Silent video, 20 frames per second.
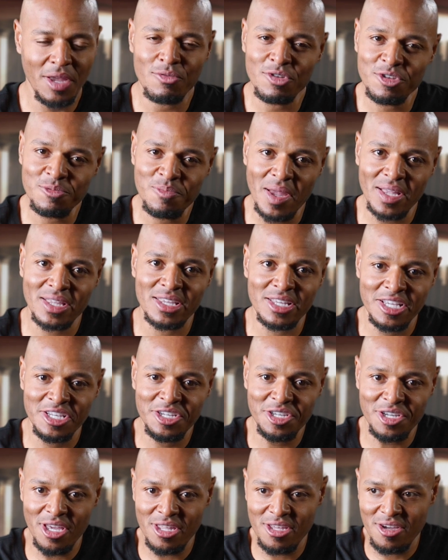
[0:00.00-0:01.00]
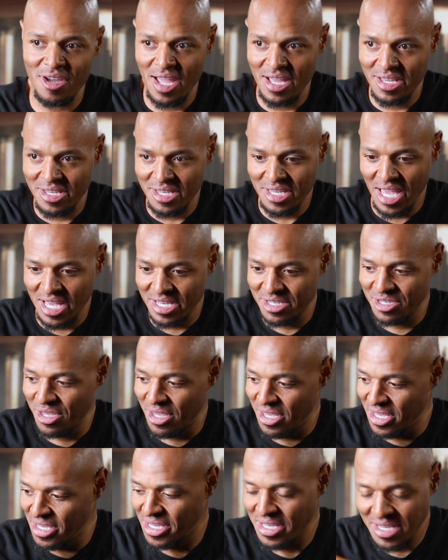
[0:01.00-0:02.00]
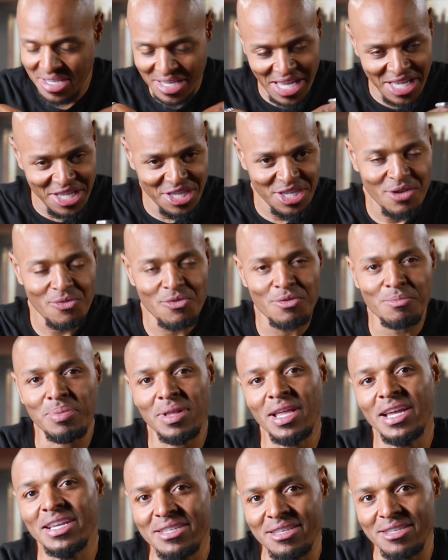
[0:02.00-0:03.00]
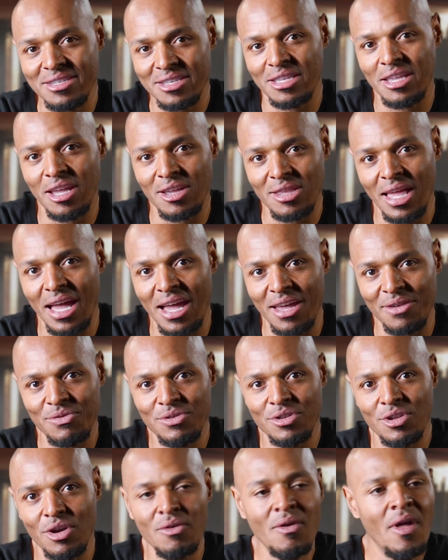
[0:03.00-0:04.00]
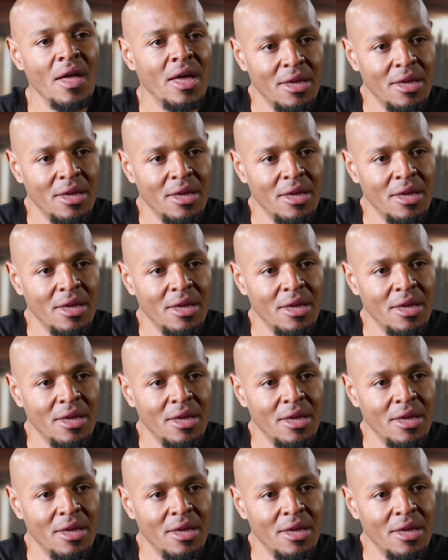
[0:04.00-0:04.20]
they respected each other as, as in different places in their life. You know,